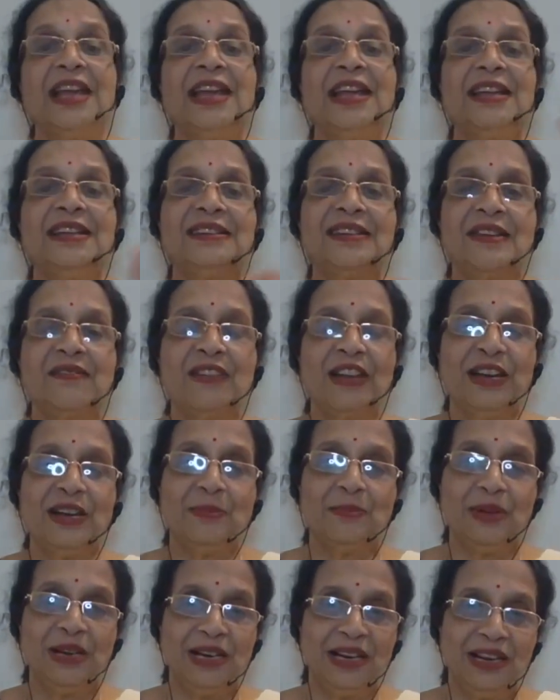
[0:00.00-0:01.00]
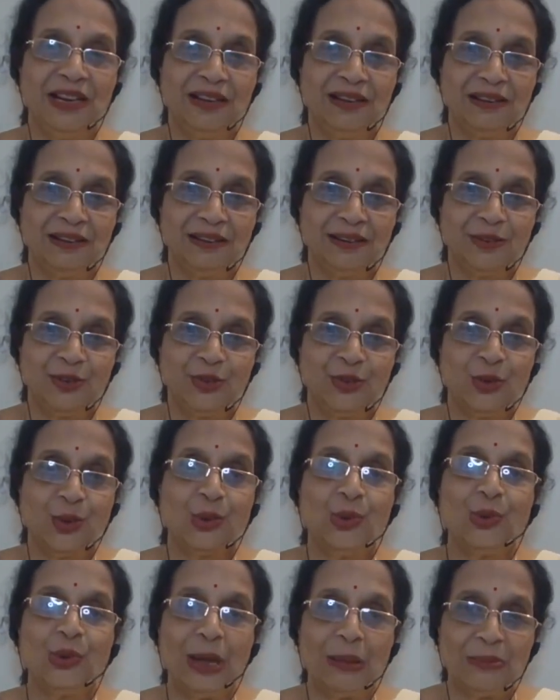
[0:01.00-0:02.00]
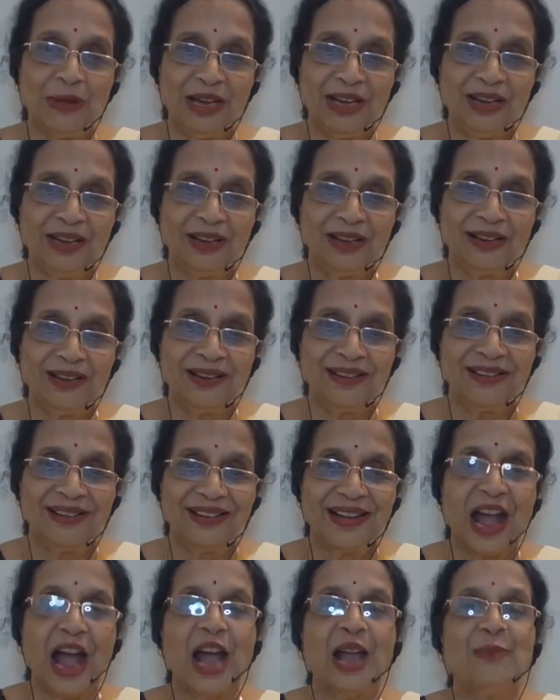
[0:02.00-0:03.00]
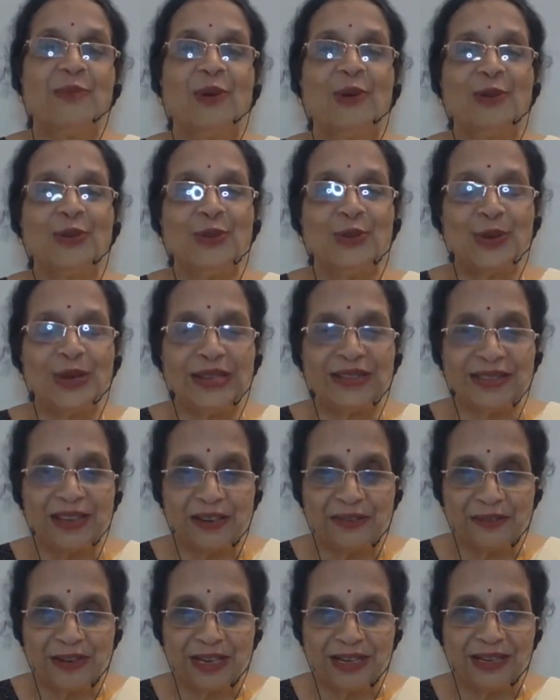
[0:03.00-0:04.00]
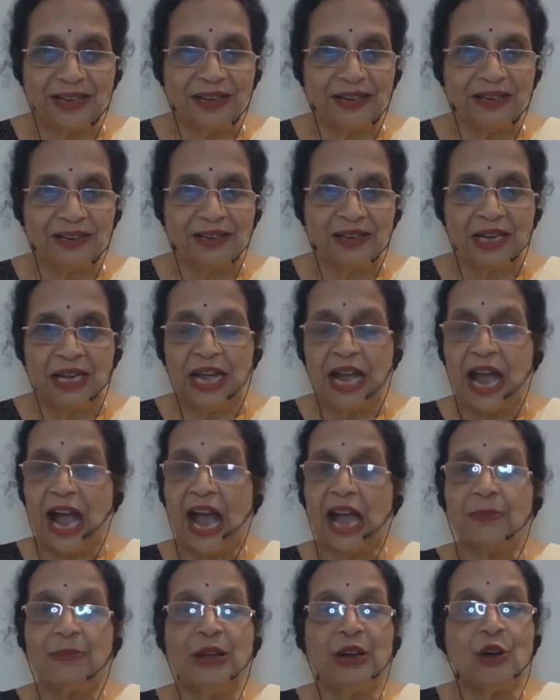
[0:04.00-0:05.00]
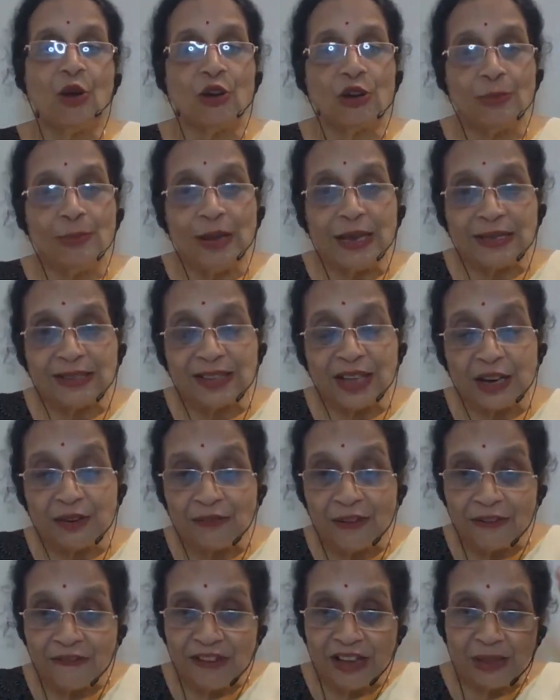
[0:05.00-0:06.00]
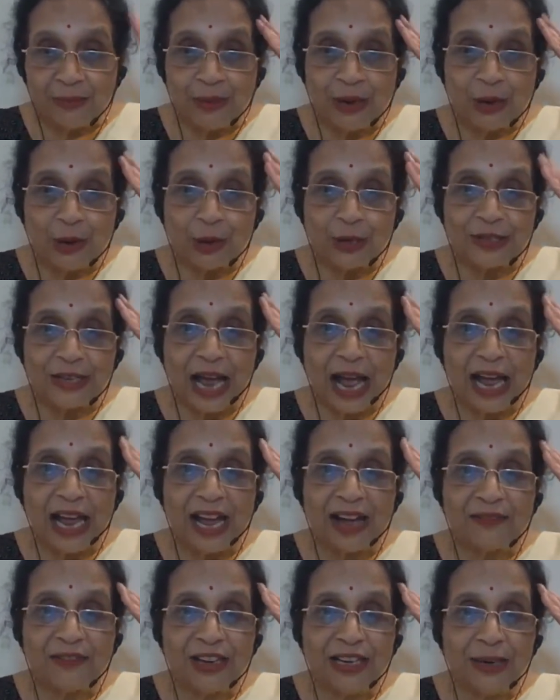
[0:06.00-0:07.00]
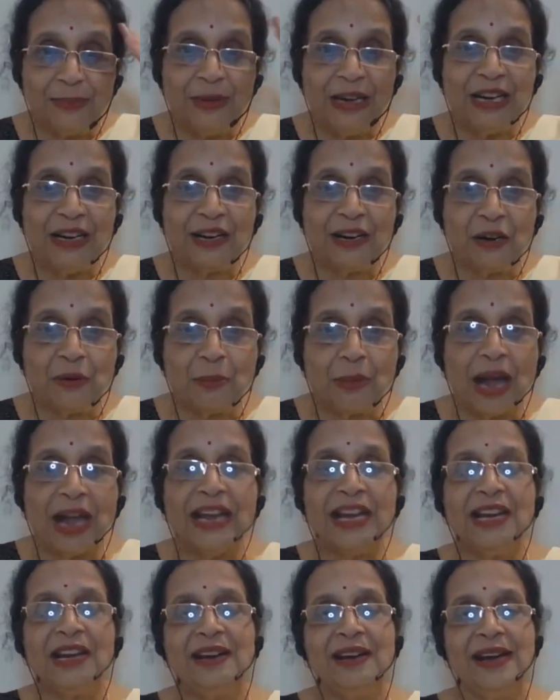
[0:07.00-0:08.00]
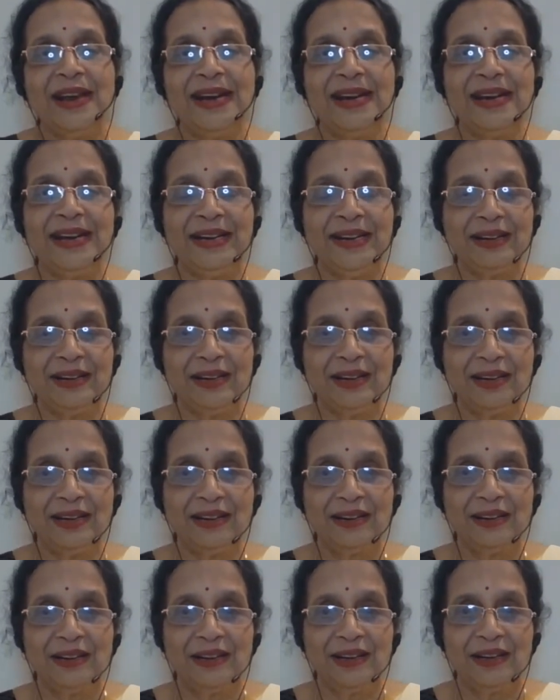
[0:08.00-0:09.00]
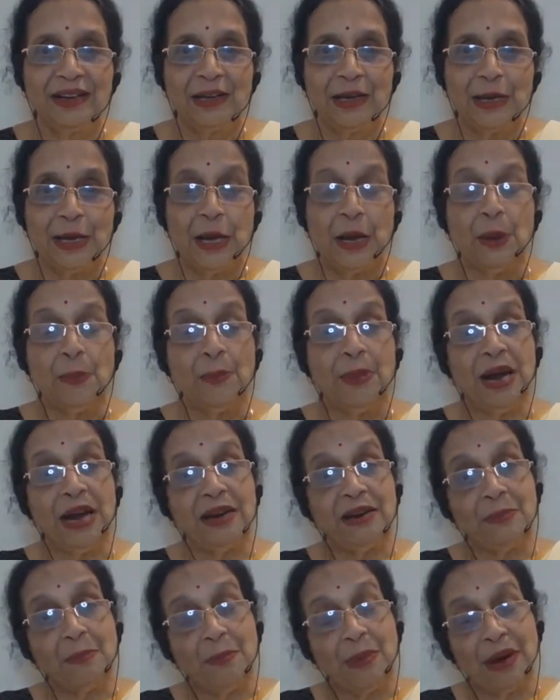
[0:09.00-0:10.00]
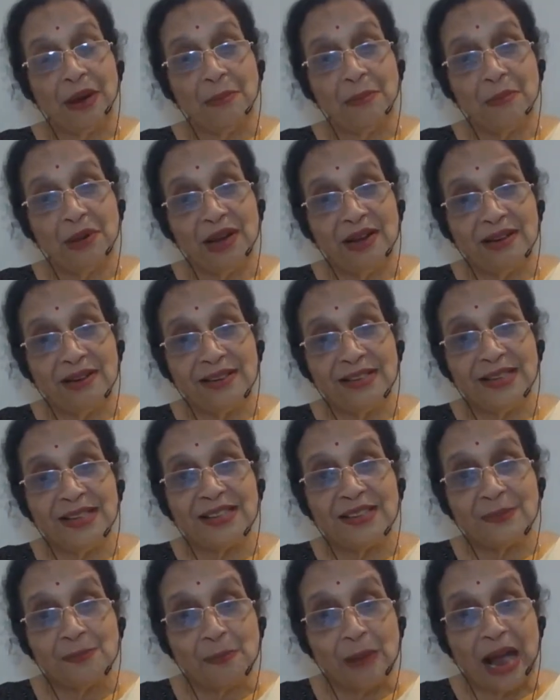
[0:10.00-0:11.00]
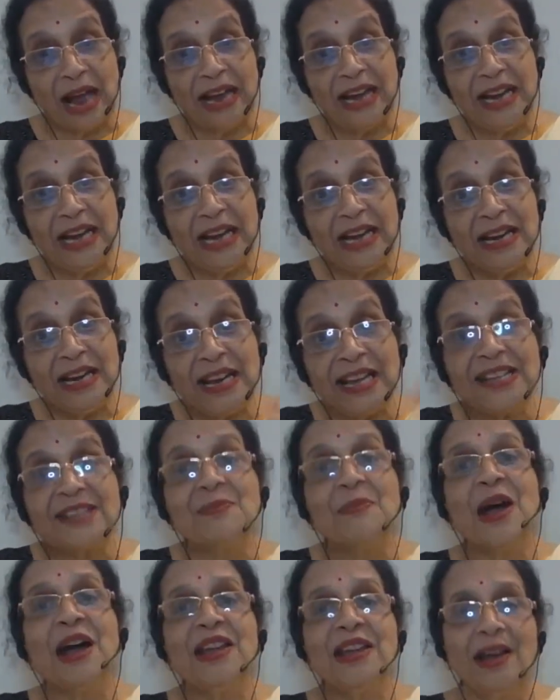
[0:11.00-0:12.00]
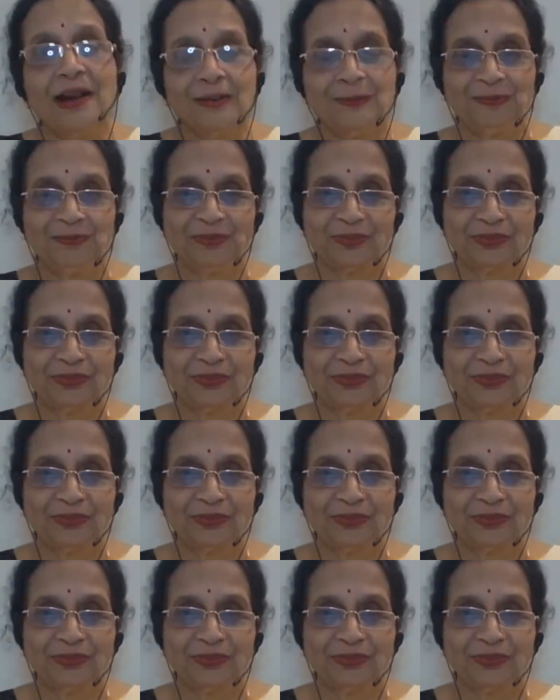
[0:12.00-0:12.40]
is available here. So who am I? I am also a Sarvajna. I may not be a Sarvavit because I have a limited mind and intellect. But Brahman's mind is Maya.